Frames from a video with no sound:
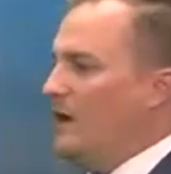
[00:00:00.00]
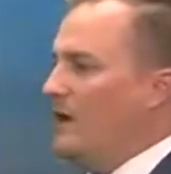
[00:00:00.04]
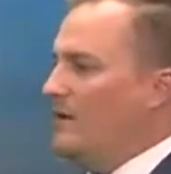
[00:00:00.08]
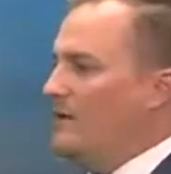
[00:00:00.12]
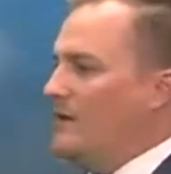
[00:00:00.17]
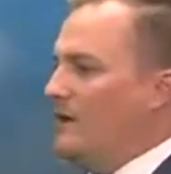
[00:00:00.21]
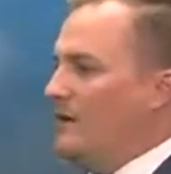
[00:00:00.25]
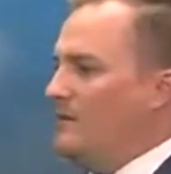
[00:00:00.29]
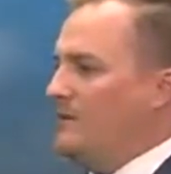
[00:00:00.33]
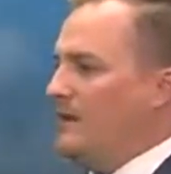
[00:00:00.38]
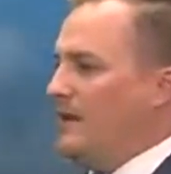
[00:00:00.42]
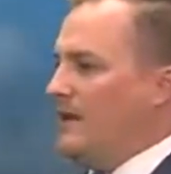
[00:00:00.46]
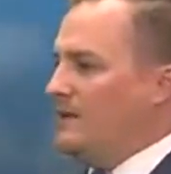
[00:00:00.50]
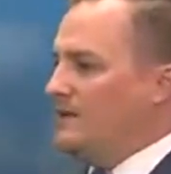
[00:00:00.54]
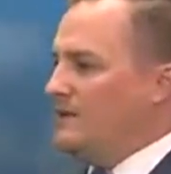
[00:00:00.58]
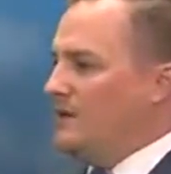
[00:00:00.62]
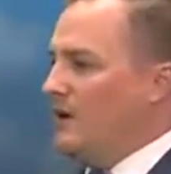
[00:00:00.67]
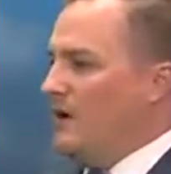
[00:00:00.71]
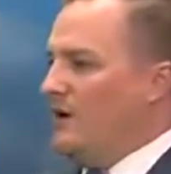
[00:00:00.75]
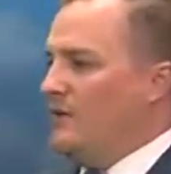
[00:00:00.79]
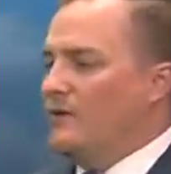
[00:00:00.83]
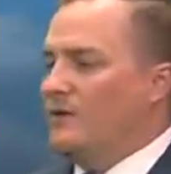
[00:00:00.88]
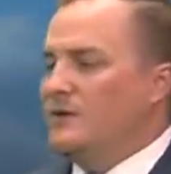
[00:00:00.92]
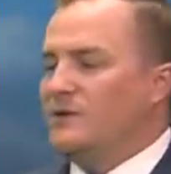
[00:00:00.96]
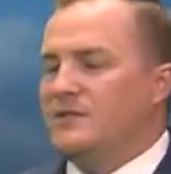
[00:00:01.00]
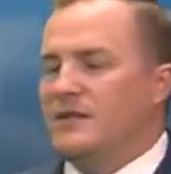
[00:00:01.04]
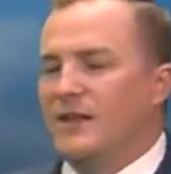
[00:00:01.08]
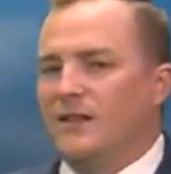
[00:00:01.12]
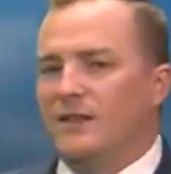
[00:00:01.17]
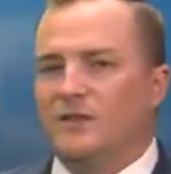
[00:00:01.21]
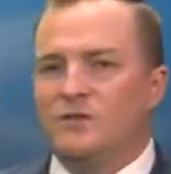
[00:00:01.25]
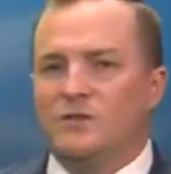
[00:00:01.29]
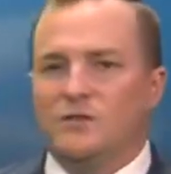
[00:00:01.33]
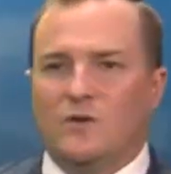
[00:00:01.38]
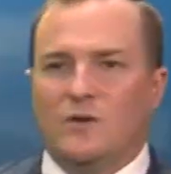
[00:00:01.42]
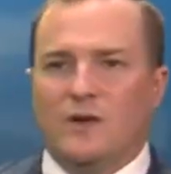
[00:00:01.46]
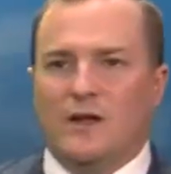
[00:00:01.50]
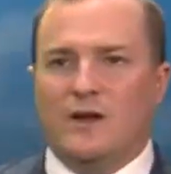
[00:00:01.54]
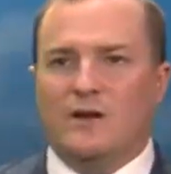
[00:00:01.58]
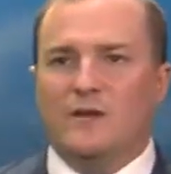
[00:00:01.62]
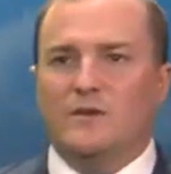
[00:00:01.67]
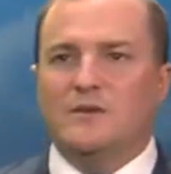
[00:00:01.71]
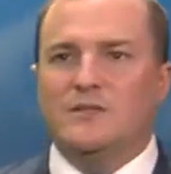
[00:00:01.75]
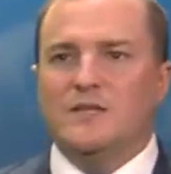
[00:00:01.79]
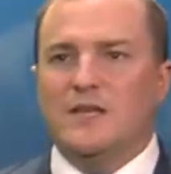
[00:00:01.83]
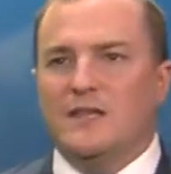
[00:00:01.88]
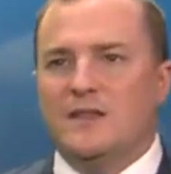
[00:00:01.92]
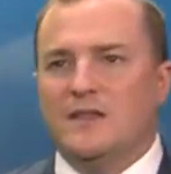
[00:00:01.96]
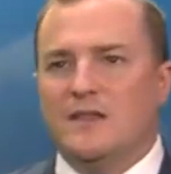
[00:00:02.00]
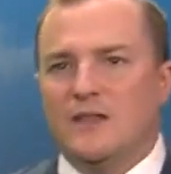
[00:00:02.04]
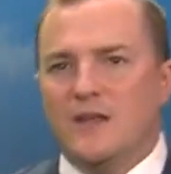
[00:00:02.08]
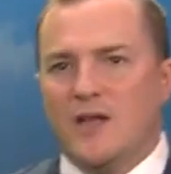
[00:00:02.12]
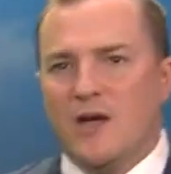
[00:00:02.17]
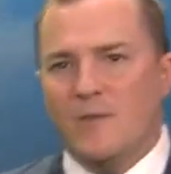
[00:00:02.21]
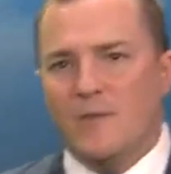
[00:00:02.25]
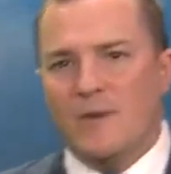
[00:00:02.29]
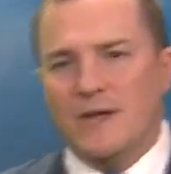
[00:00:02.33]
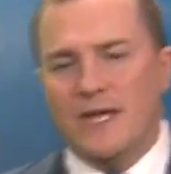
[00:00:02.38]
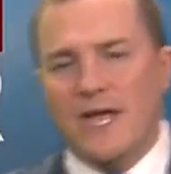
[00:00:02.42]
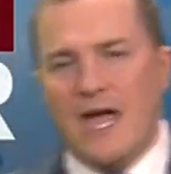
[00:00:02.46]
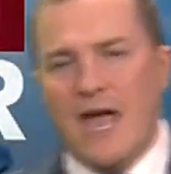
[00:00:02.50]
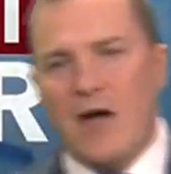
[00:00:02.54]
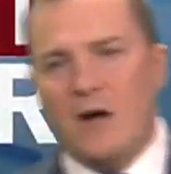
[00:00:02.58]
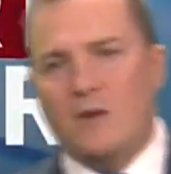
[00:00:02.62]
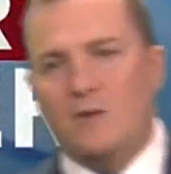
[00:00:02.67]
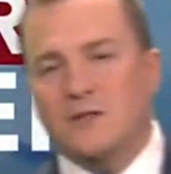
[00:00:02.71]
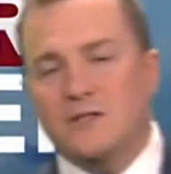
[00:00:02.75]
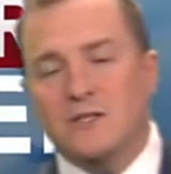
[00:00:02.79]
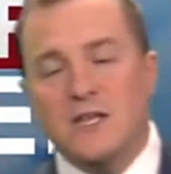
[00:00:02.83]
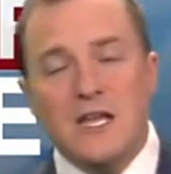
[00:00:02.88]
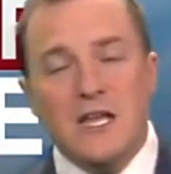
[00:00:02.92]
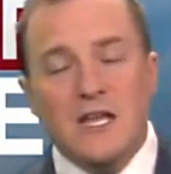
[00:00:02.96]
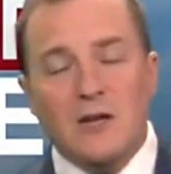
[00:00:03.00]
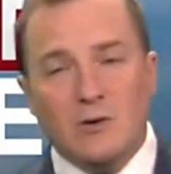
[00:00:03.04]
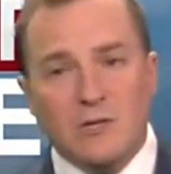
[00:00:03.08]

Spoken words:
the updates on those deadly tornadoes in the coming hours.